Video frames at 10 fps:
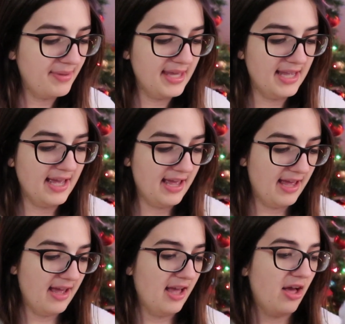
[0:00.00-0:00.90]
me,
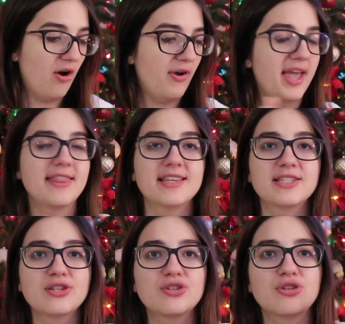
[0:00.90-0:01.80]
okay,
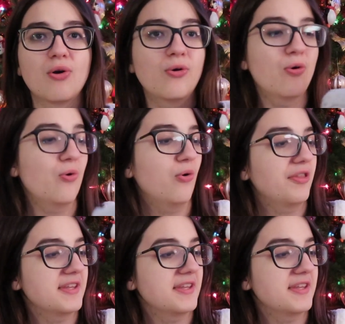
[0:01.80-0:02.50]
this is so cool.